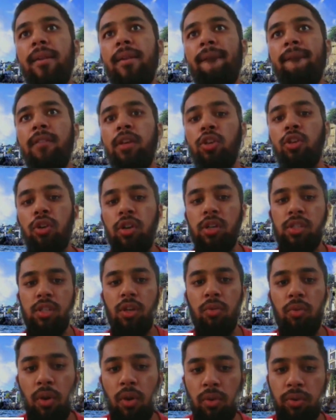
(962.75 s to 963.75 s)
your
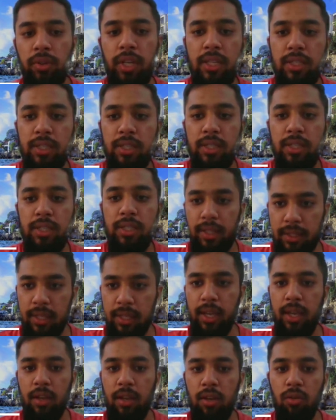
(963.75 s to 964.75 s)
surroundings
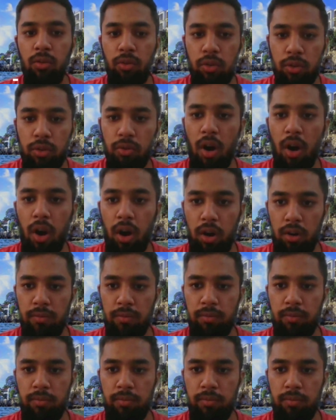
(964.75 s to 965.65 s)
dictate who you are.